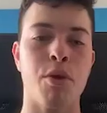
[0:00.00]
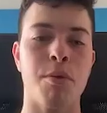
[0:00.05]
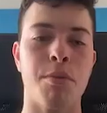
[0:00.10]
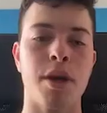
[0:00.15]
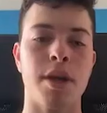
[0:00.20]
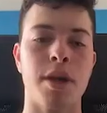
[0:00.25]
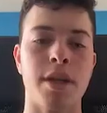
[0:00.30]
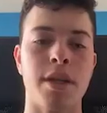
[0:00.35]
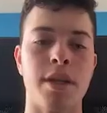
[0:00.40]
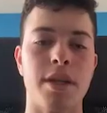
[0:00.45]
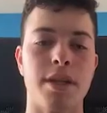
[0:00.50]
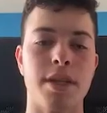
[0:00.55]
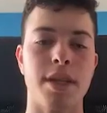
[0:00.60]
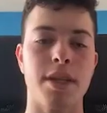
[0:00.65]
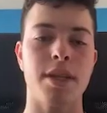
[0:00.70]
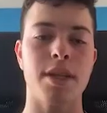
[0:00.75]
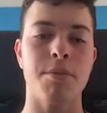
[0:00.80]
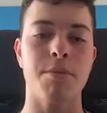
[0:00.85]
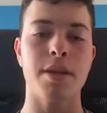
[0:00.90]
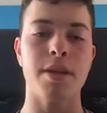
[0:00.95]
money in the
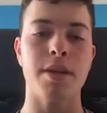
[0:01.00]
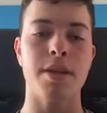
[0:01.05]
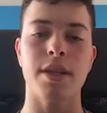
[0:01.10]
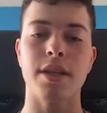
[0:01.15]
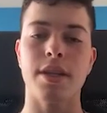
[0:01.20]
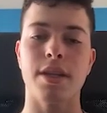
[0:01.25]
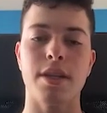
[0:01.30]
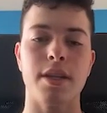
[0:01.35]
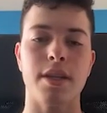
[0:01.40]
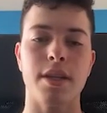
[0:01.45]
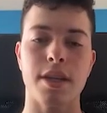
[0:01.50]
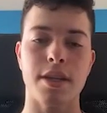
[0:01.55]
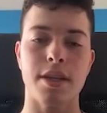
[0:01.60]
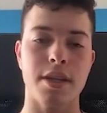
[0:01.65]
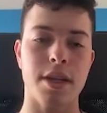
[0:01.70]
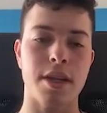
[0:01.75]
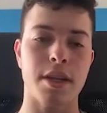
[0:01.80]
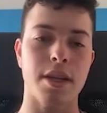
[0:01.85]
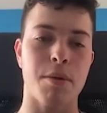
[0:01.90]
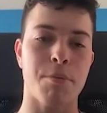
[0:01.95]
system isn't
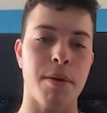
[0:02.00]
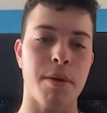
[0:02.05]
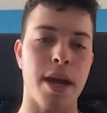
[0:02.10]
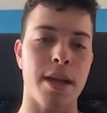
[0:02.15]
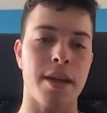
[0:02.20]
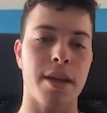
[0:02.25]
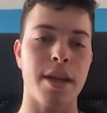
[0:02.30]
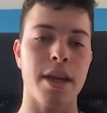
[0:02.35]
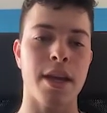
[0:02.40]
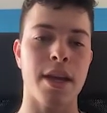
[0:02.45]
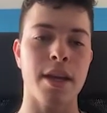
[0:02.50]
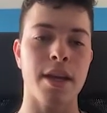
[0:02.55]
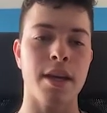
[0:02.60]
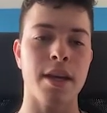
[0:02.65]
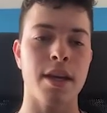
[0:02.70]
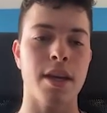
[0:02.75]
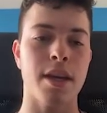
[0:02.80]
necessarily a bad thing.